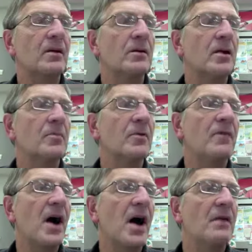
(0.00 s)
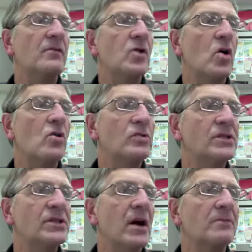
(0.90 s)
Number 5, no
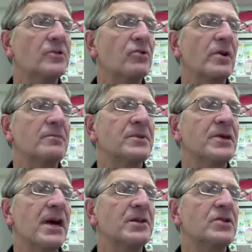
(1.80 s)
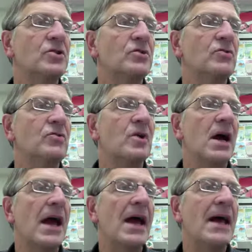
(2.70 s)
subscripts next to
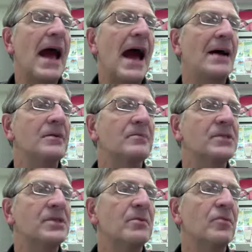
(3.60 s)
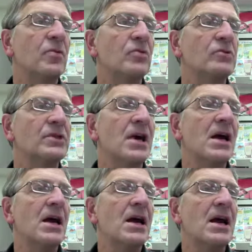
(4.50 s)
a atom symbols
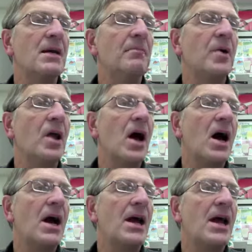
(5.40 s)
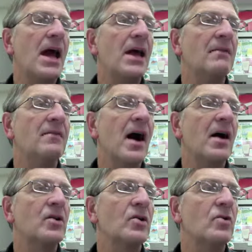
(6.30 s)
imply a
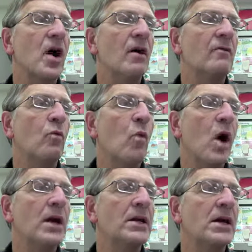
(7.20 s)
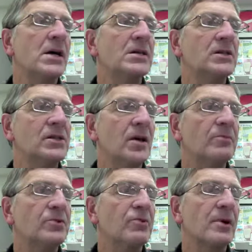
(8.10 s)
value of one
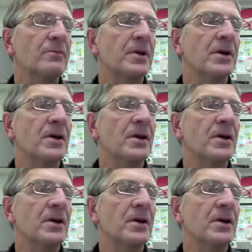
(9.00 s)
subscript.